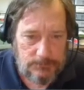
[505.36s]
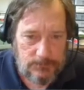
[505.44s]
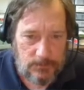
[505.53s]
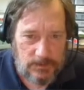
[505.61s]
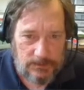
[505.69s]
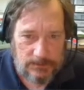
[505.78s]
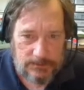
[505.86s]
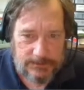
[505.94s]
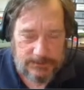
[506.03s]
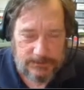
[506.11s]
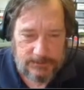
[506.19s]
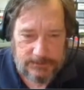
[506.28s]
Well, it
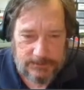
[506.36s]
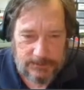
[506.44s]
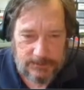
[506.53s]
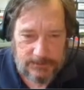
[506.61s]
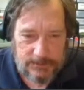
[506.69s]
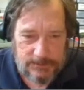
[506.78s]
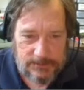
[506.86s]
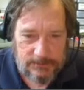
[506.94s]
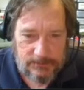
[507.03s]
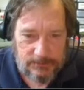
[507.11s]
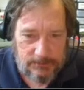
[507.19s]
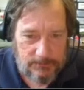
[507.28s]
doesn't
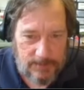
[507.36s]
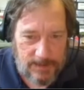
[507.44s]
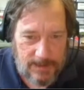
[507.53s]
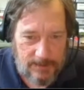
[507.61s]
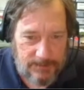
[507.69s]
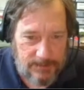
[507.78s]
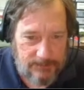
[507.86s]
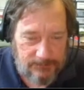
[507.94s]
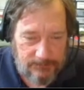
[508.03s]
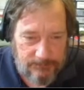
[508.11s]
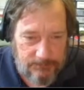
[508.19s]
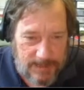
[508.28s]
happen
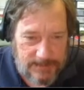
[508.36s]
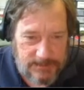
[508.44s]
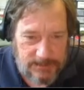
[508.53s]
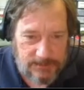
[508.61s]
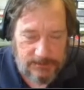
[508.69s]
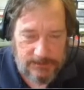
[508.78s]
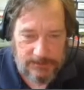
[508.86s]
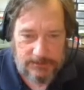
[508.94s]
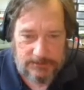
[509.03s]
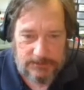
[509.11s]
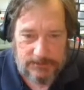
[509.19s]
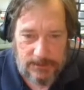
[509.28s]
magically.
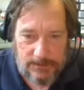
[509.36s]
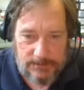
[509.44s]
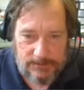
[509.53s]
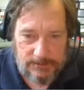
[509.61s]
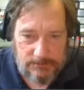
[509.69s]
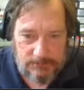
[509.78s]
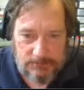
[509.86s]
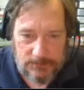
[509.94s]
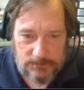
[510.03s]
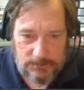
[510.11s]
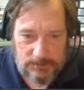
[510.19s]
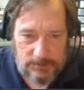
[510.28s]
It's not
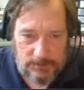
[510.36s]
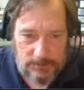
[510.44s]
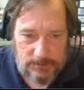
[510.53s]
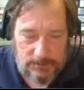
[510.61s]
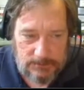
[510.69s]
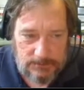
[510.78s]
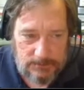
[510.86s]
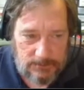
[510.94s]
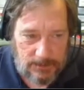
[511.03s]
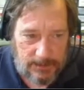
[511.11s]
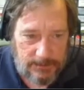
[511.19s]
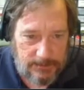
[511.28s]

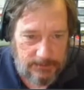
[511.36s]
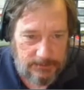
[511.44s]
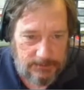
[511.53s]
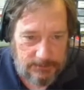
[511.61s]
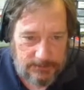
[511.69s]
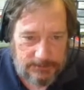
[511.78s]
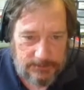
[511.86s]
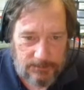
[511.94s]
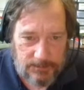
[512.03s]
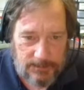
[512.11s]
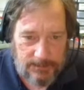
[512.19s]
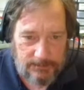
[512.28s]
lightning hits a
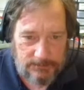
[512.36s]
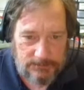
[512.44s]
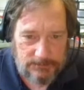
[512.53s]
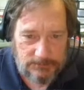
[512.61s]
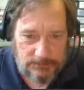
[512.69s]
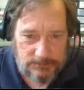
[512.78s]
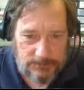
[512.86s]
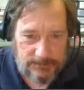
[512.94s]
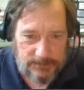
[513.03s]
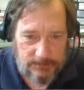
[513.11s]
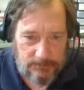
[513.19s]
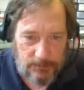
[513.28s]
plant,
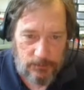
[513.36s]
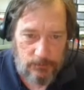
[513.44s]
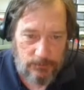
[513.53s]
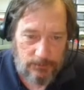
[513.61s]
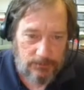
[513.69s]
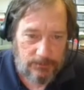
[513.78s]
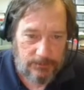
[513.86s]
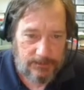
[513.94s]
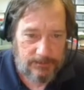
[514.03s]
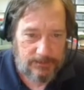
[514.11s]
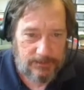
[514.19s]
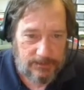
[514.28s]
makes it mutant or
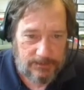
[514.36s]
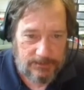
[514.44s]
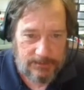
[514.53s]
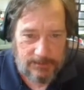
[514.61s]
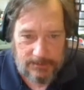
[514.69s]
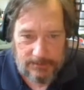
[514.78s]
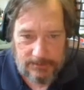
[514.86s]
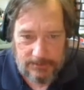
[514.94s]
anything like that.